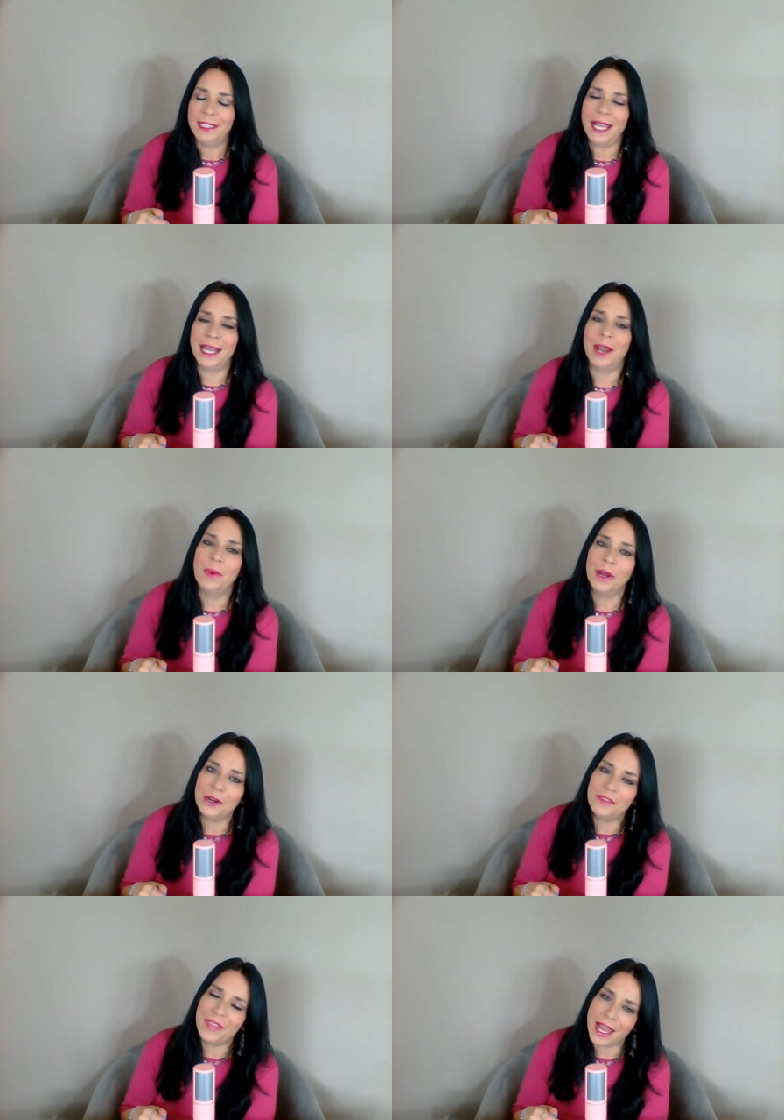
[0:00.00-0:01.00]
And I wonder
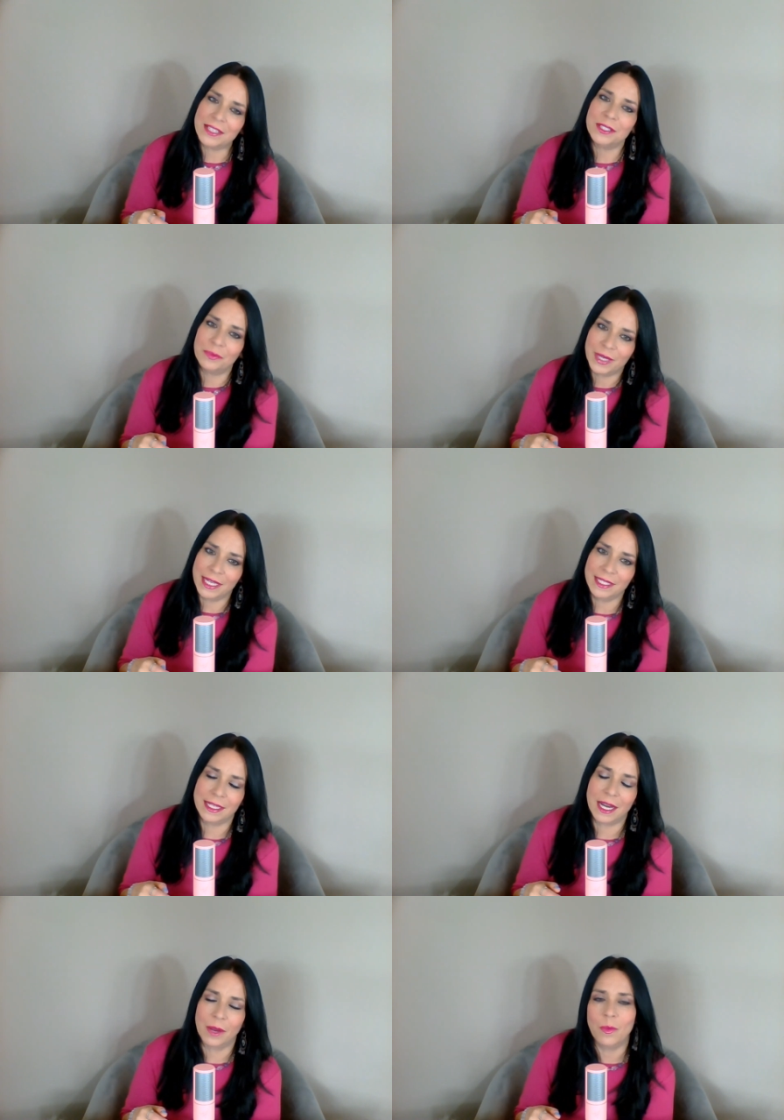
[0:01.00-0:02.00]
if that's the
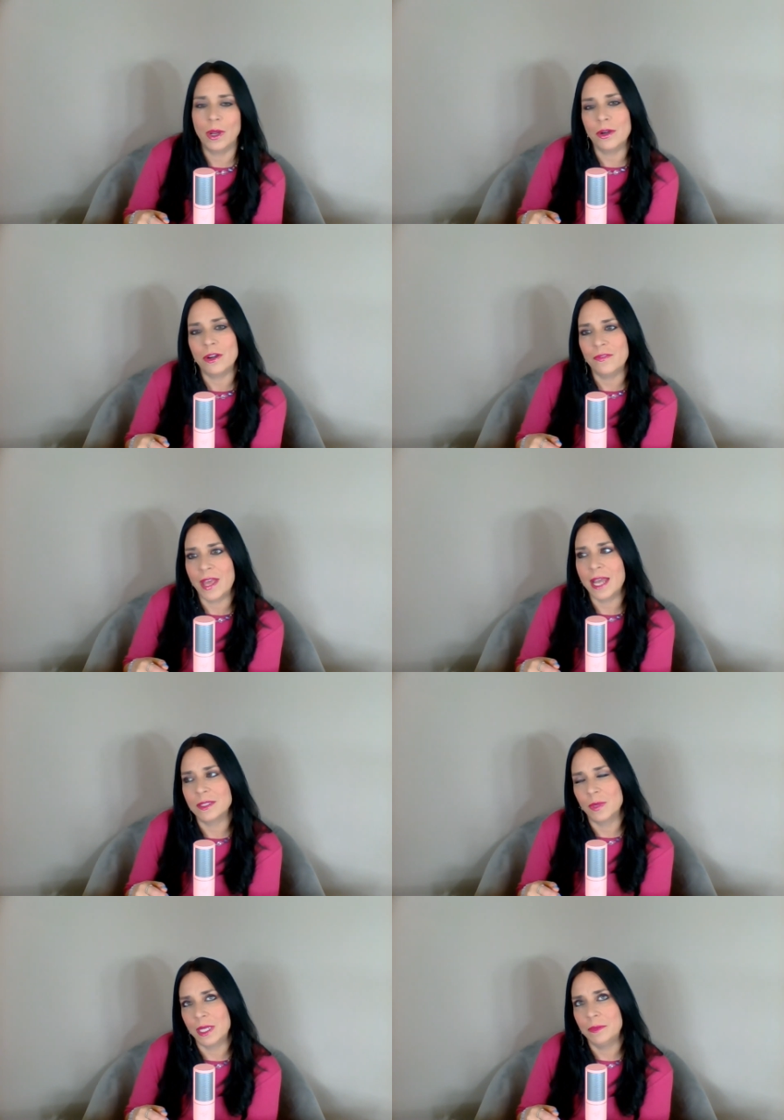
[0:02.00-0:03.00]
reason. I wonder if
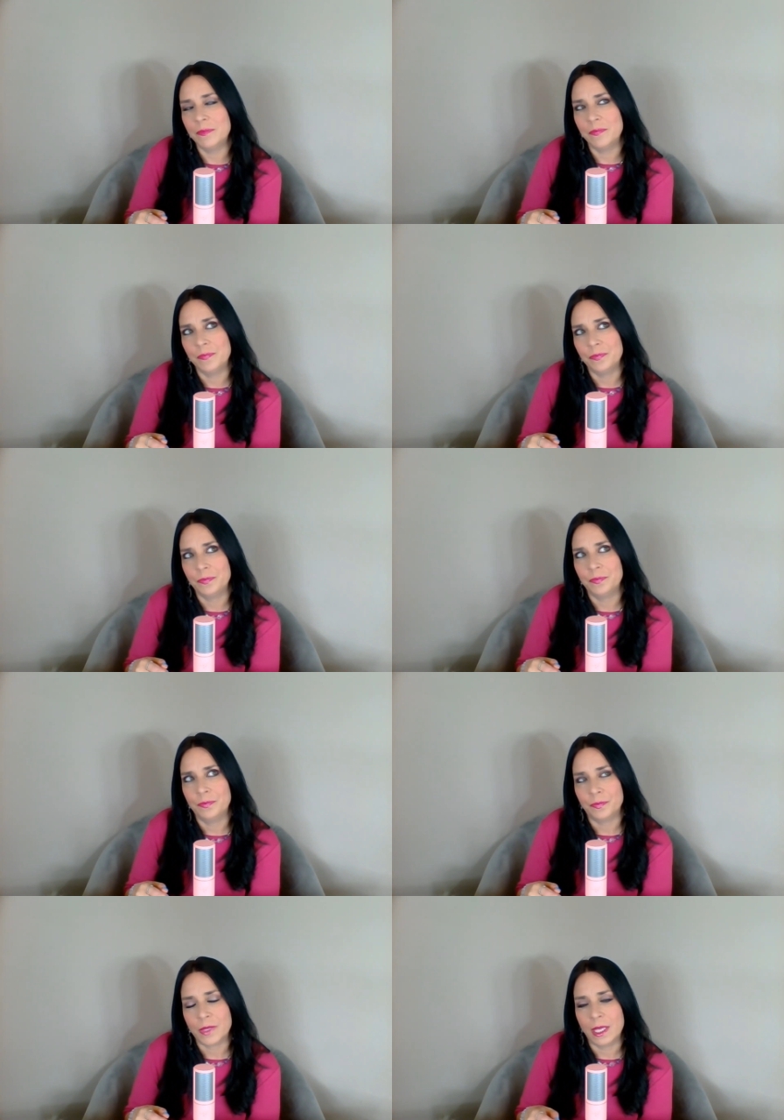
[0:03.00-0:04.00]
that's what
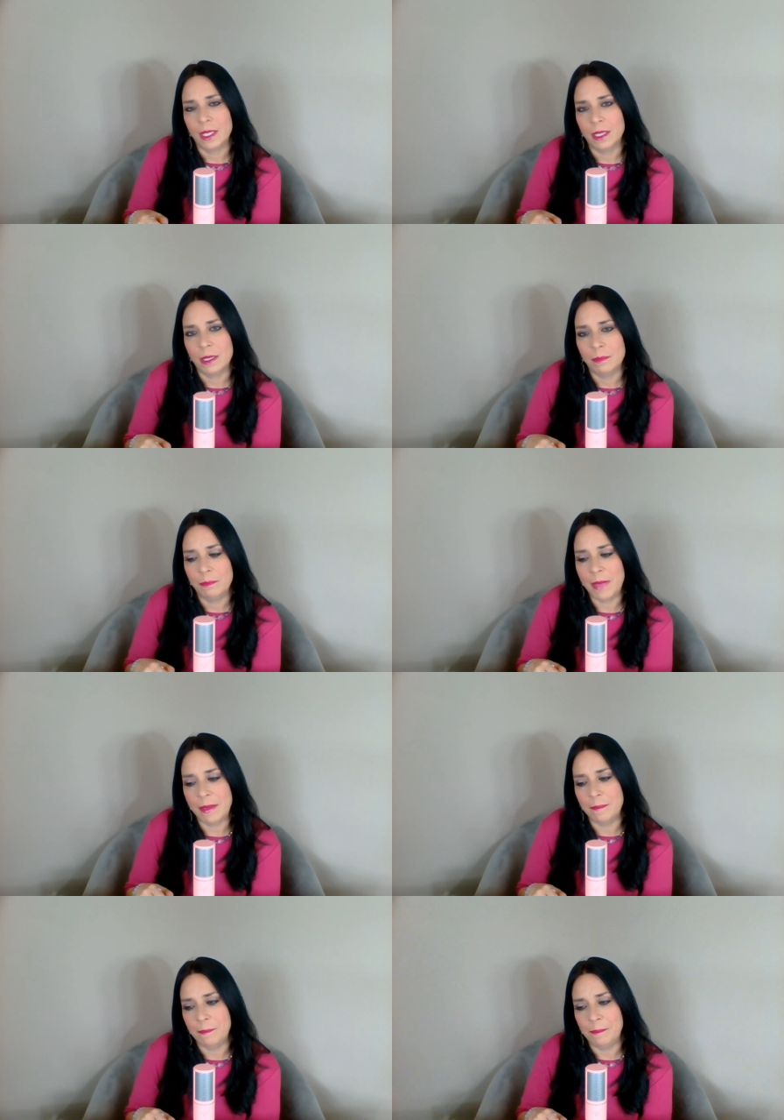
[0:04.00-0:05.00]

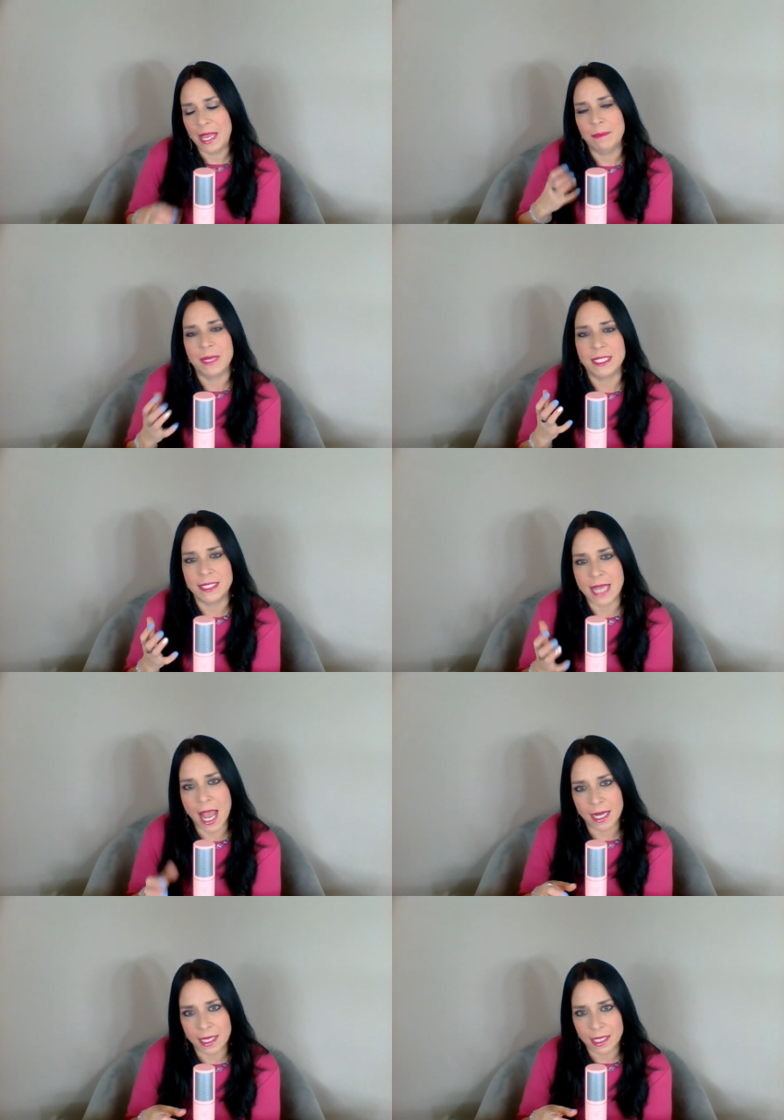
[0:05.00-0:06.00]
made me
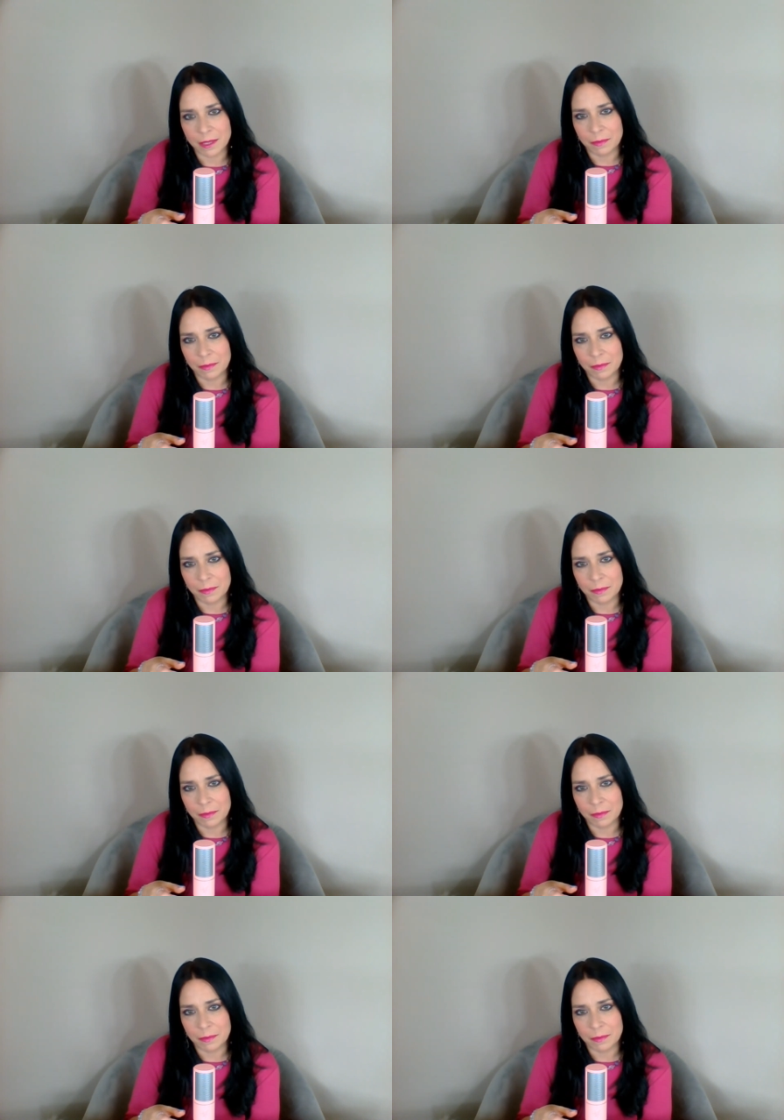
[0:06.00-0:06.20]
stagnant.